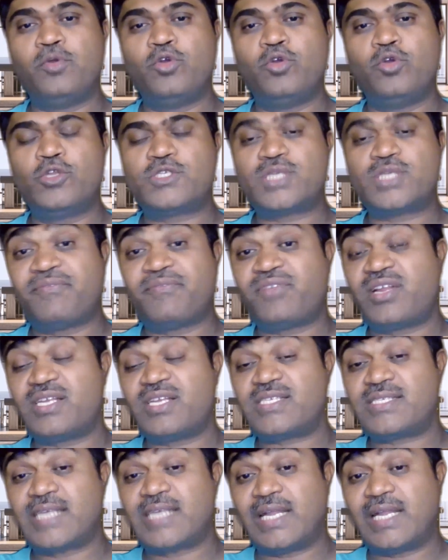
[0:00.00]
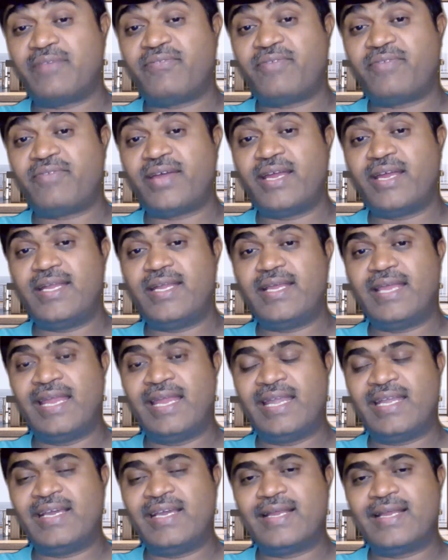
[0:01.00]
MuleSoft Certified
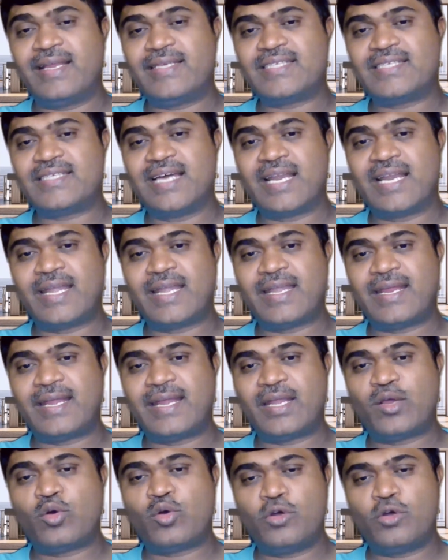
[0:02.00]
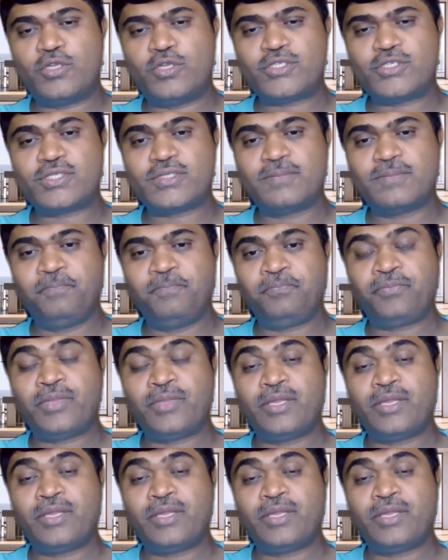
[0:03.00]
Integration Architect course.